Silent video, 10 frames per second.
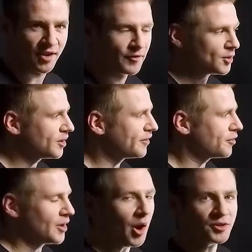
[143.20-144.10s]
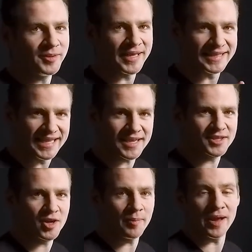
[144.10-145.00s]
So if you're looking for an ultimate
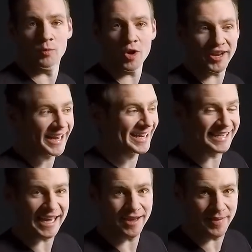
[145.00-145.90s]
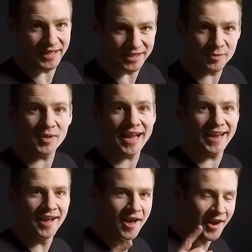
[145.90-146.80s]
desktop and working and gaming
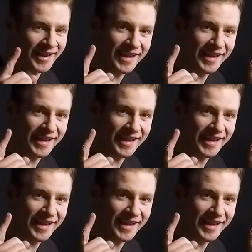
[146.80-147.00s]
display, I